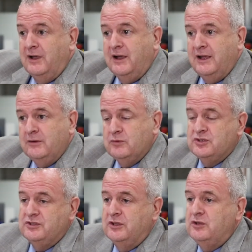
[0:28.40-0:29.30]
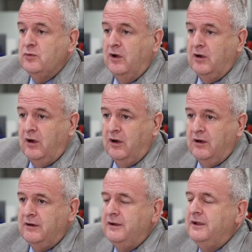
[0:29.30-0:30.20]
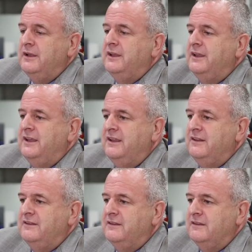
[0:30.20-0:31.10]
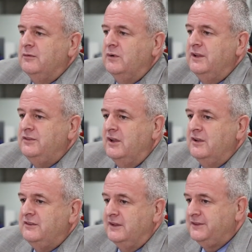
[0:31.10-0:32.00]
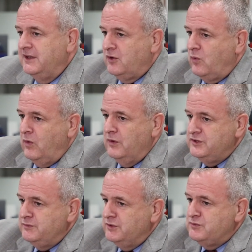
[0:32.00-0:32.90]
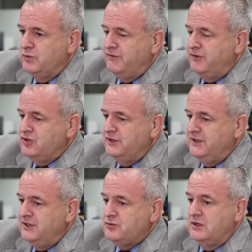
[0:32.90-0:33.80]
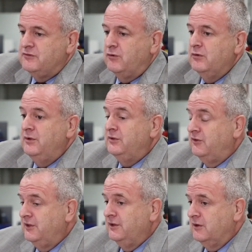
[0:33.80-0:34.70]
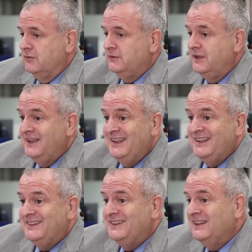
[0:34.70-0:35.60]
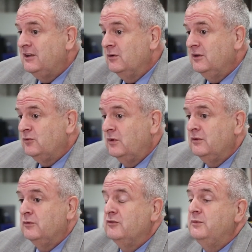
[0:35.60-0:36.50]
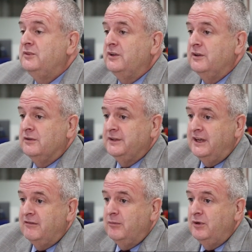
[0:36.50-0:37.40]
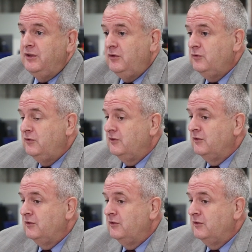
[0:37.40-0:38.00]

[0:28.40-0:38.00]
line, which is the QRR, is what it does. It'll take quartz much more efficiently and transform it into silicone. Silicone is one of those materials that everybody uses